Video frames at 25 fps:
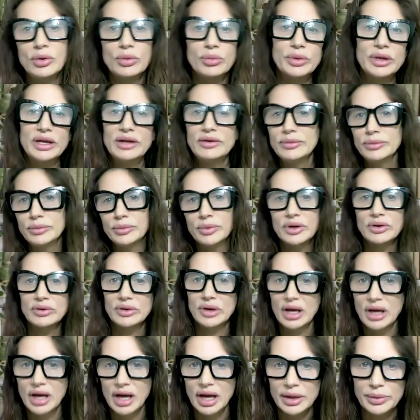We're
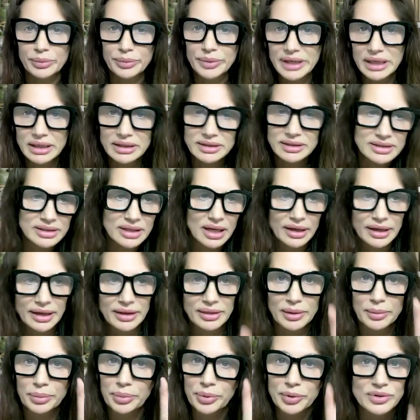not. We get stuck
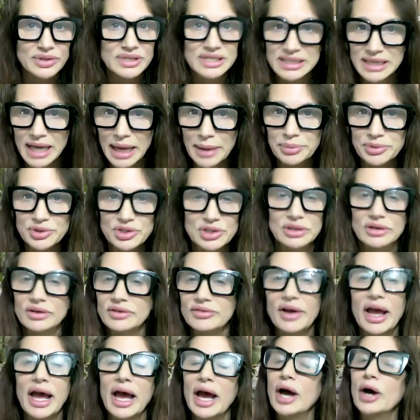in the perception
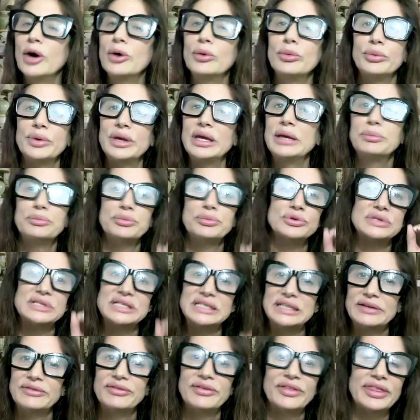of how we
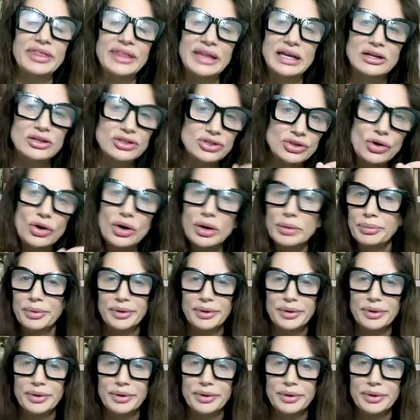perceive things are,